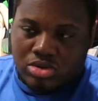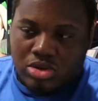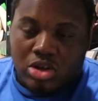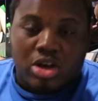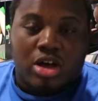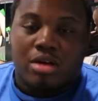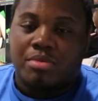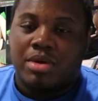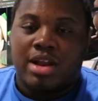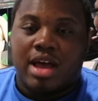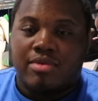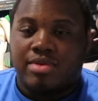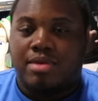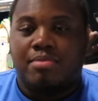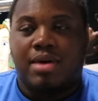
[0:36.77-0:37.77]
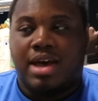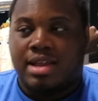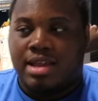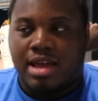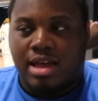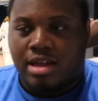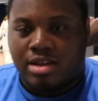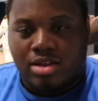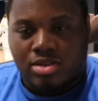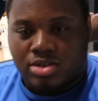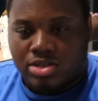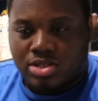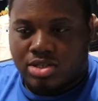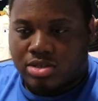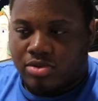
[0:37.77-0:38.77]
You could come in having a bad day, or
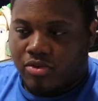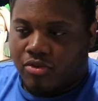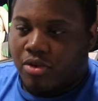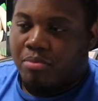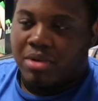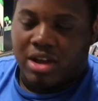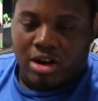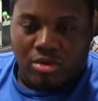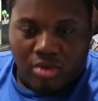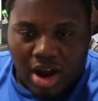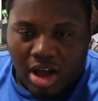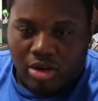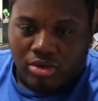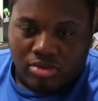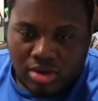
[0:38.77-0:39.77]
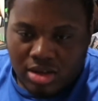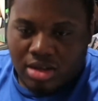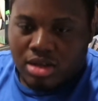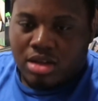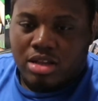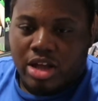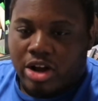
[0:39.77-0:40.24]
just from being around,